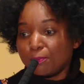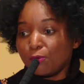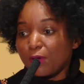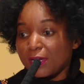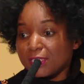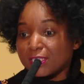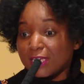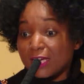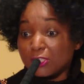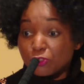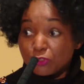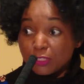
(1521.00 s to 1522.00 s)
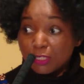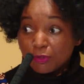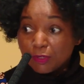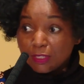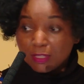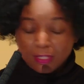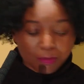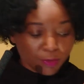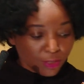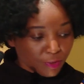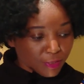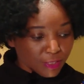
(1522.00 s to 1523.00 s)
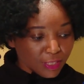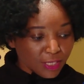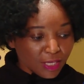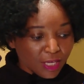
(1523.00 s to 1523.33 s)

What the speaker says: poorest country in the world.